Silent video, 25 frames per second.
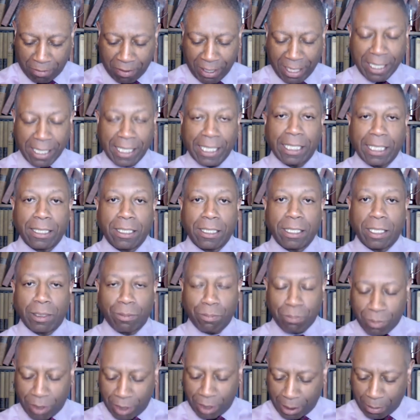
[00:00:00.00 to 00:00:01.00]
offending
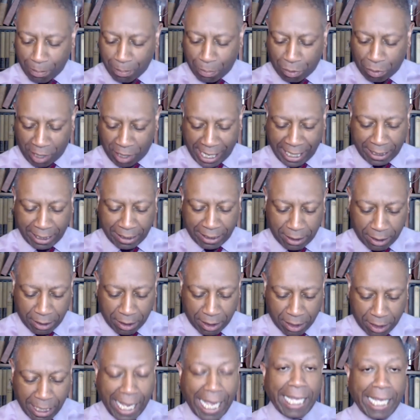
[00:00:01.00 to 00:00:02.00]
teams in
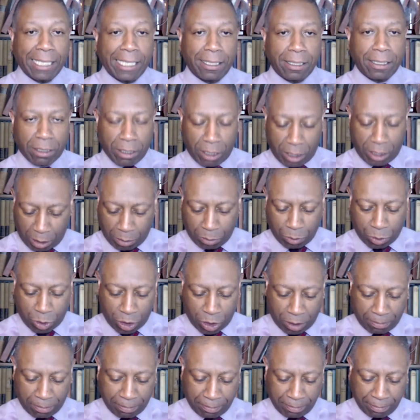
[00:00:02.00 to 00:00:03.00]
practice and
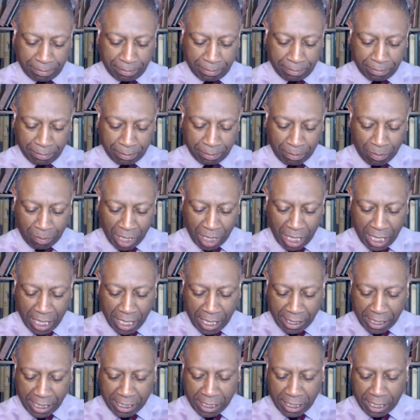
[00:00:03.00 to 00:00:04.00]
culture.
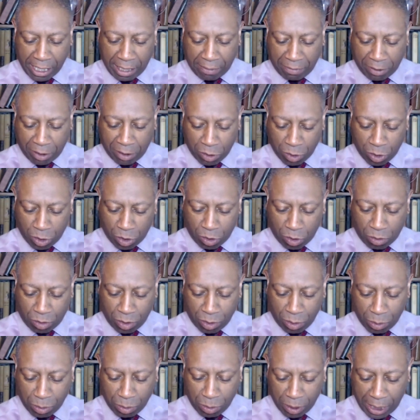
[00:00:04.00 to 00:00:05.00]
This is evidenced
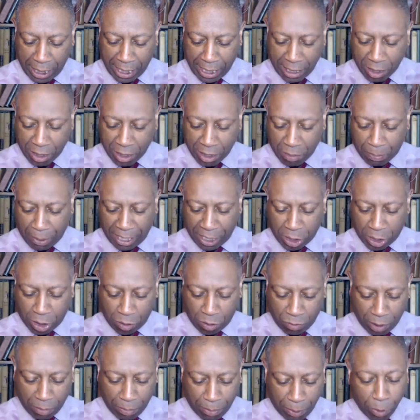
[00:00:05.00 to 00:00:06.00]
through
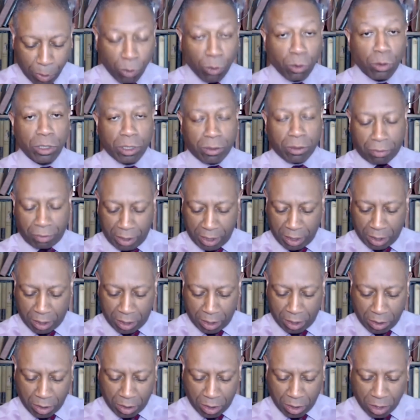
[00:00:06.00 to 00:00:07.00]
inspection reports, for
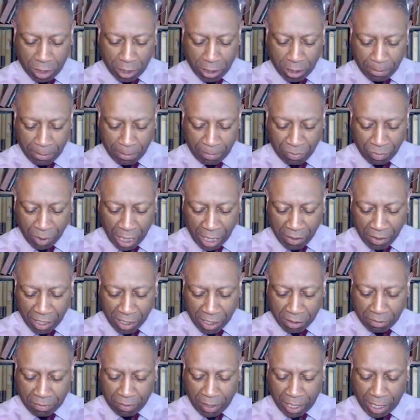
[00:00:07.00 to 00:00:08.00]
instance,
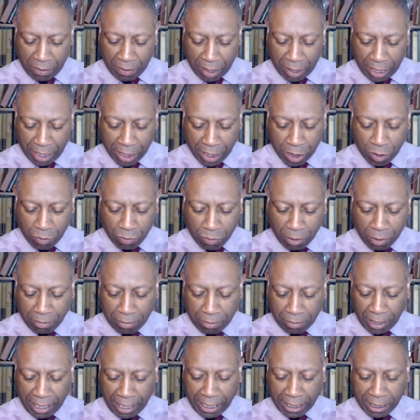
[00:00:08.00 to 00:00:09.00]
This variation
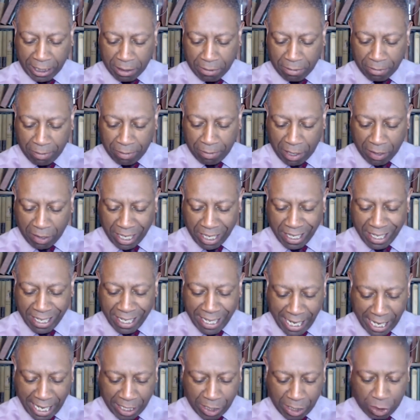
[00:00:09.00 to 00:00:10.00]
reflects the very
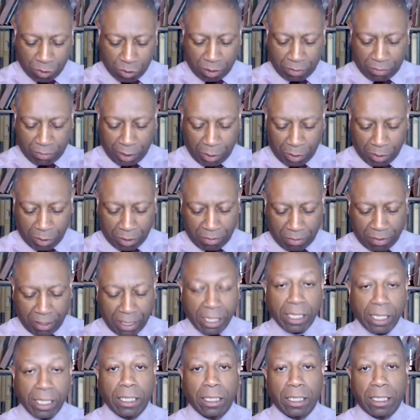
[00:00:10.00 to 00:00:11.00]
nature of youth
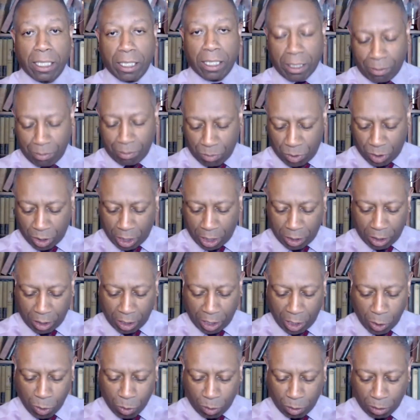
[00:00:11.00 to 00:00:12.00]
offending teams and
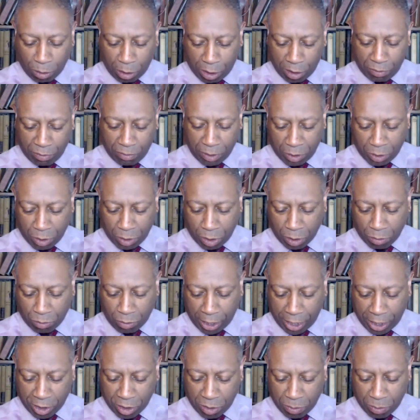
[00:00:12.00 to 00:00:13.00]
local governance
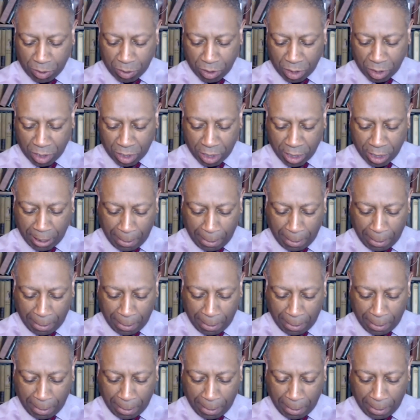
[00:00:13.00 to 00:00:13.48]
arrangements.